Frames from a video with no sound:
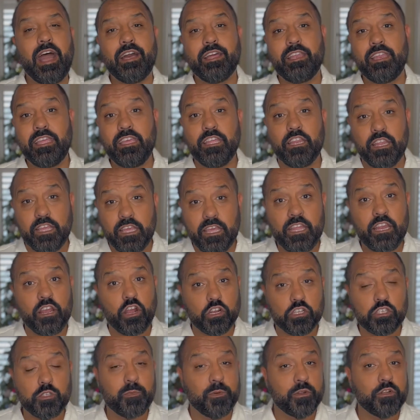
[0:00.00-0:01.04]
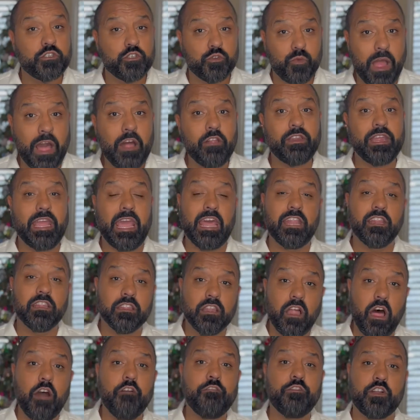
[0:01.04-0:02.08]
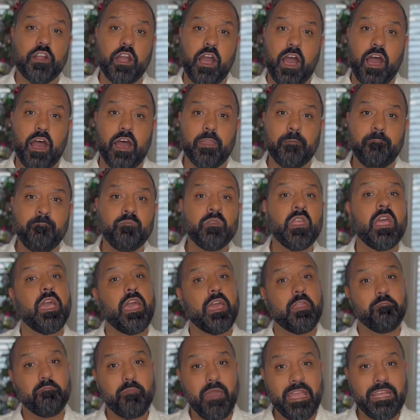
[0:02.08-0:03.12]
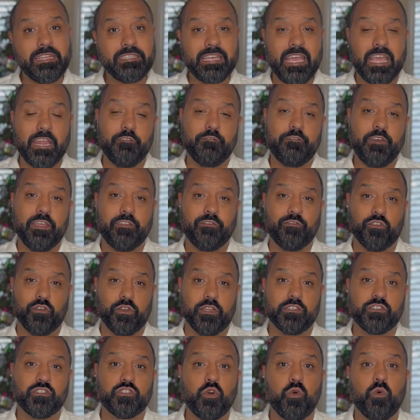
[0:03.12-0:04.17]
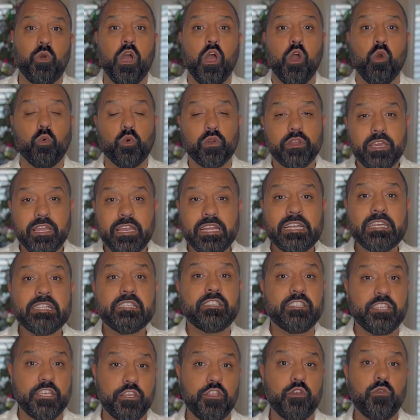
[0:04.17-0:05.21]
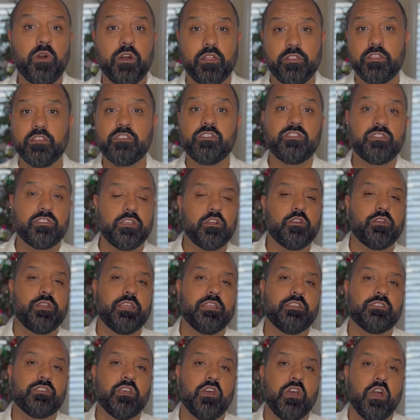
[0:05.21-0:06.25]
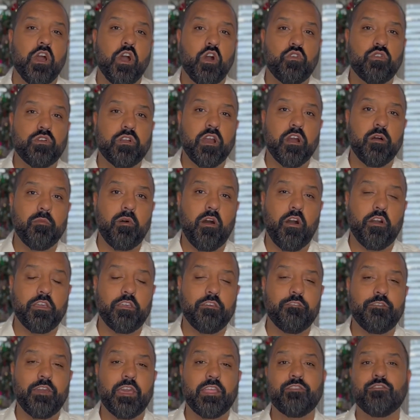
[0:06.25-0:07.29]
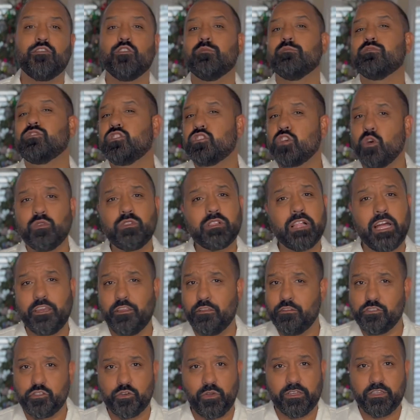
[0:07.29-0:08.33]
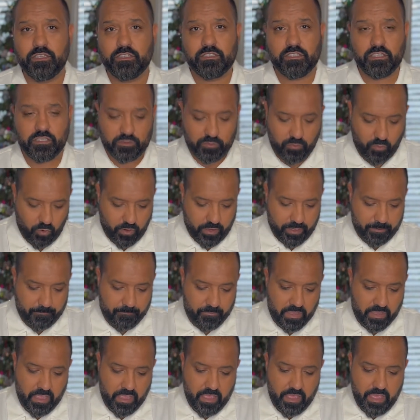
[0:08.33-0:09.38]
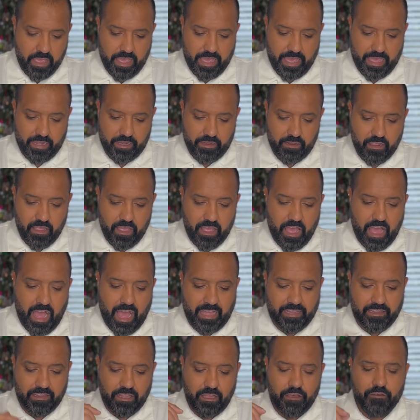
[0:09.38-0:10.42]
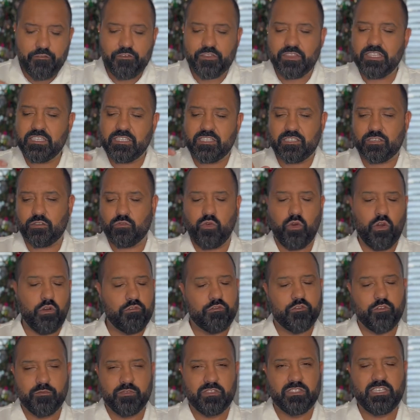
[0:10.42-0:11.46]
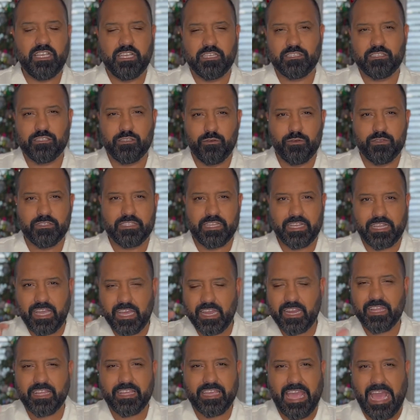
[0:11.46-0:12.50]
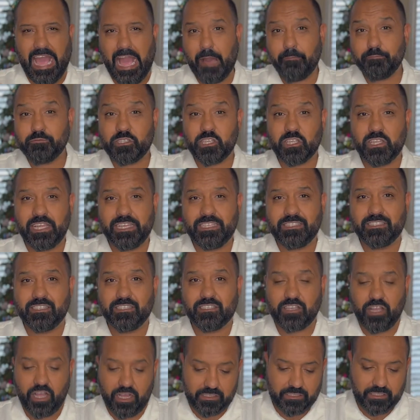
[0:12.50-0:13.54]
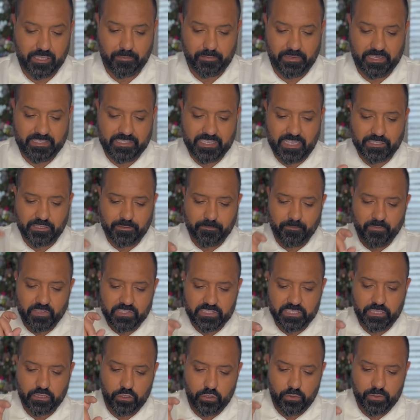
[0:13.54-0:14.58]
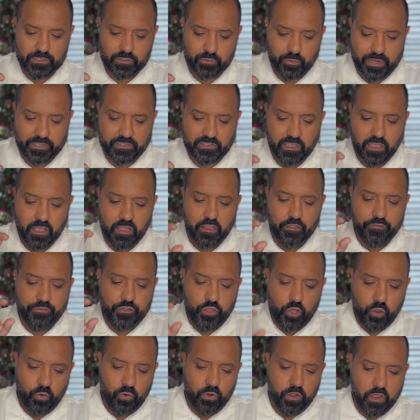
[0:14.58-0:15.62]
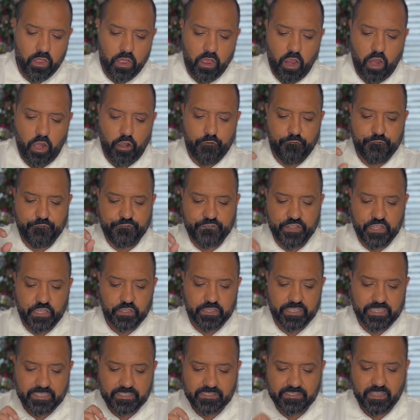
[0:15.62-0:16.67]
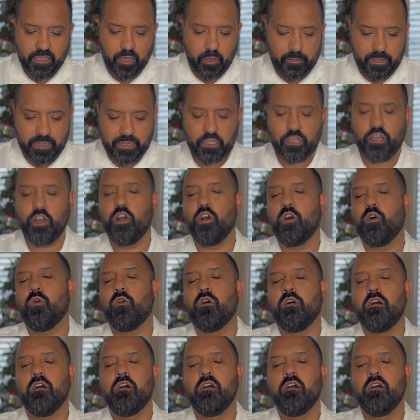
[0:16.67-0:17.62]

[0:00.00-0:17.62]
in our spirituality and love God and maintain faithfulness. So we're going to continue on this series, O Come All Ye Faithful. I'm so glad you joined us this morning. And I love this quote from C.S. Lewis that kind of encapsulates this concept. He says, Lewis writes, though our feelings come and go,